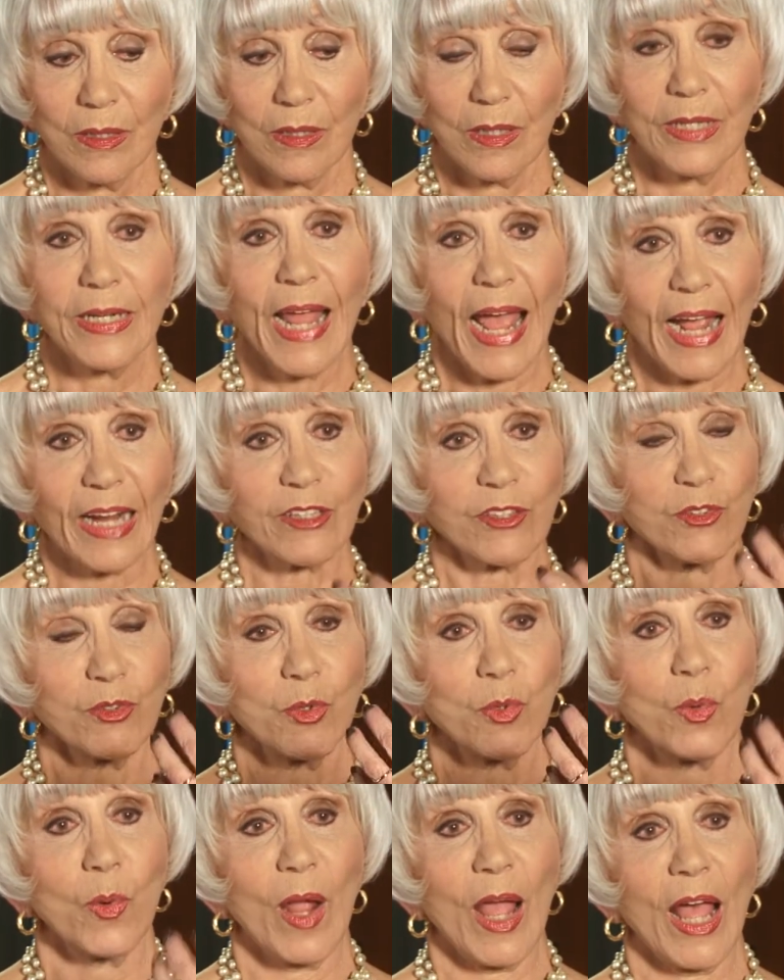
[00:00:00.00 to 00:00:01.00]
an actor
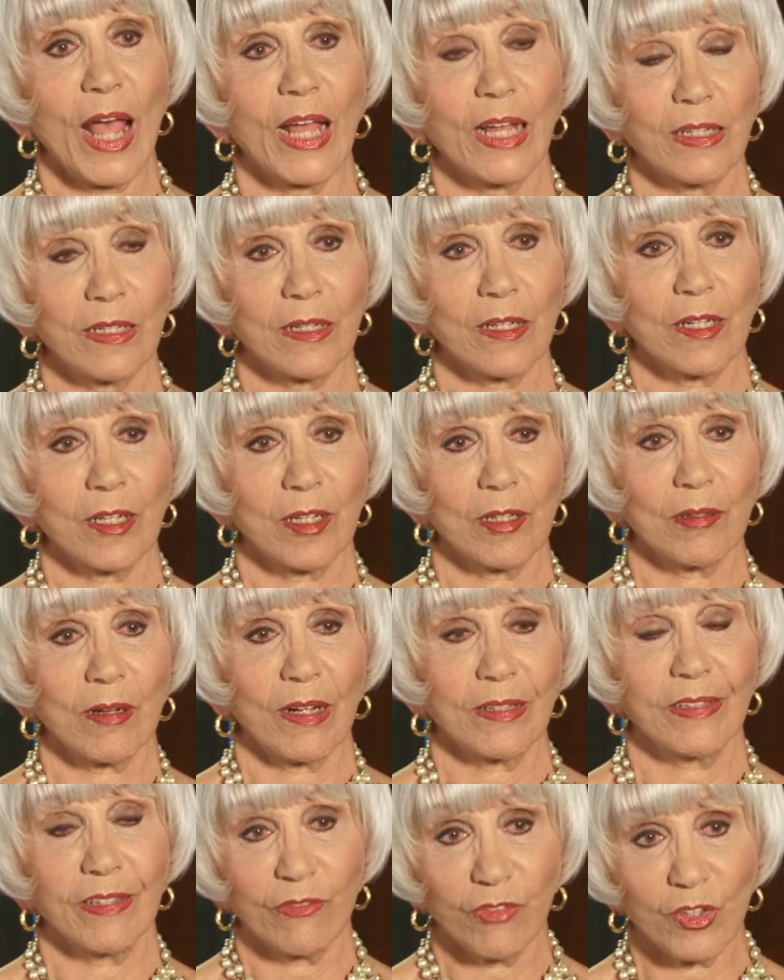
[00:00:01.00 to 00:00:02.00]
who had uh,
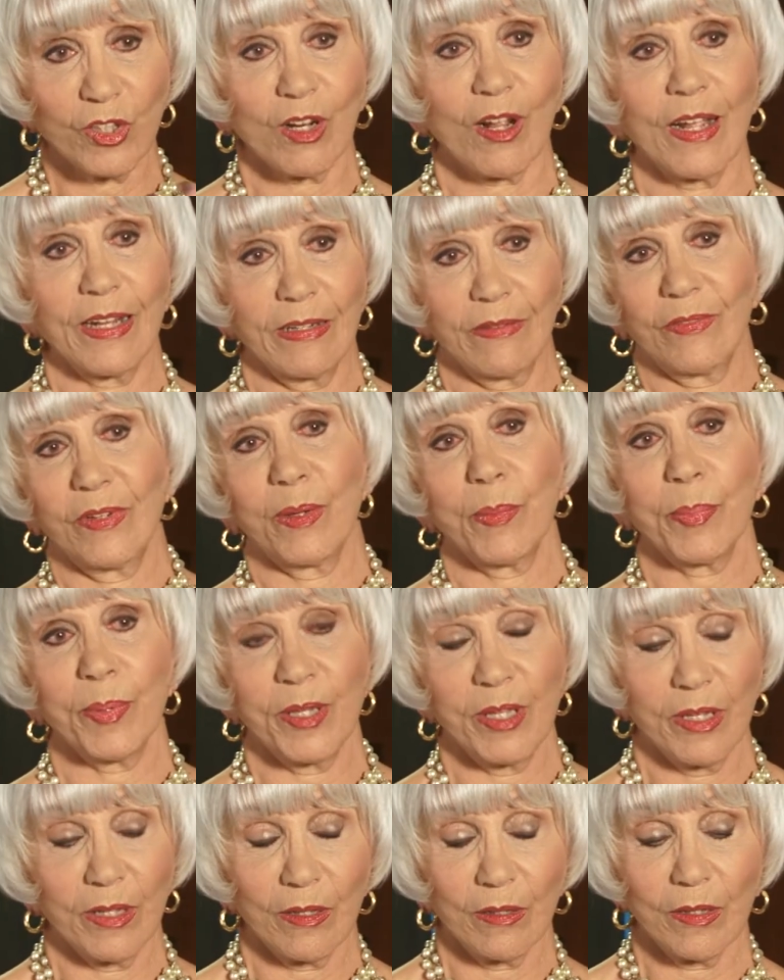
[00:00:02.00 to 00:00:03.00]
a different kind of an
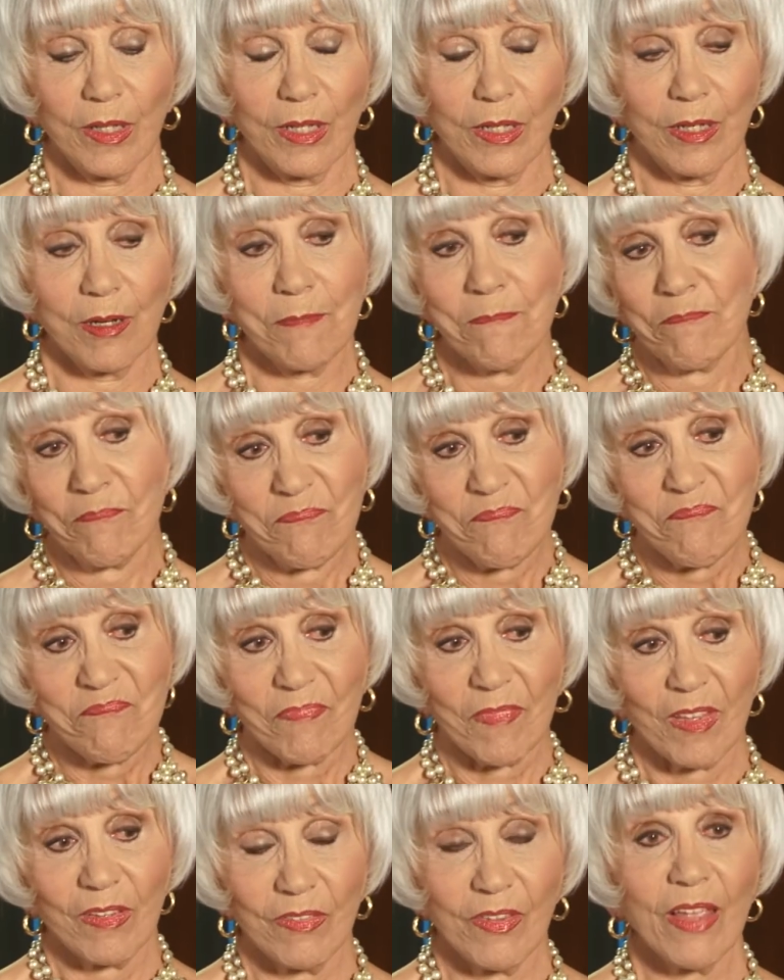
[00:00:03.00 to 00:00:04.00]
appeal. And
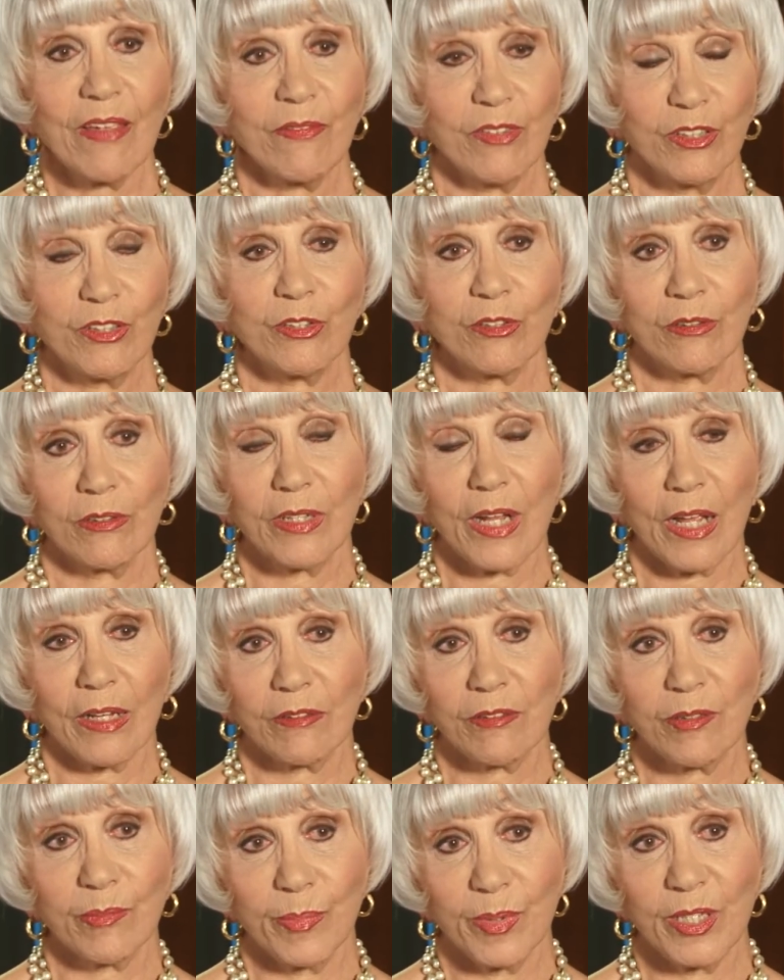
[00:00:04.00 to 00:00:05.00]
David turned
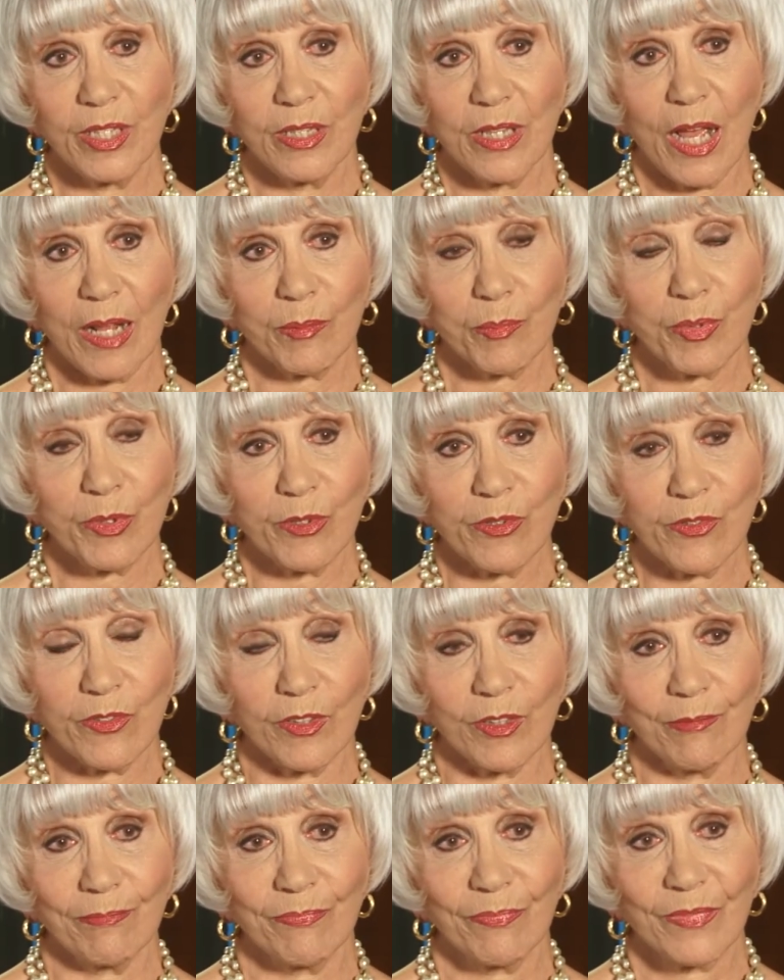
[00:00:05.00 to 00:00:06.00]
out to be that
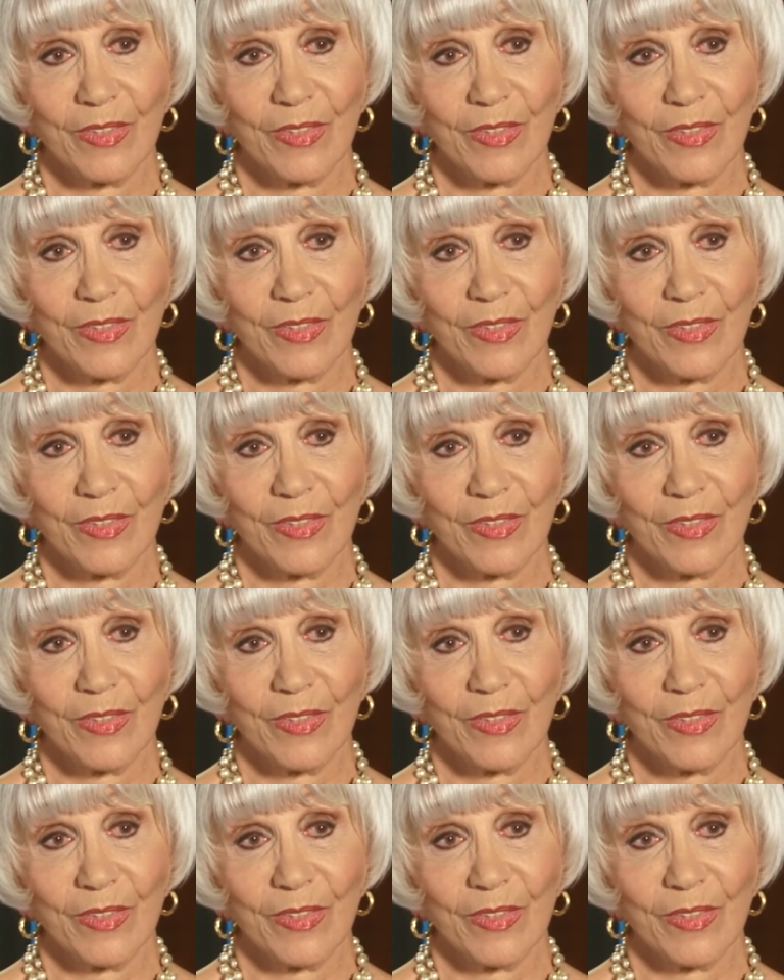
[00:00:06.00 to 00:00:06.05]
person.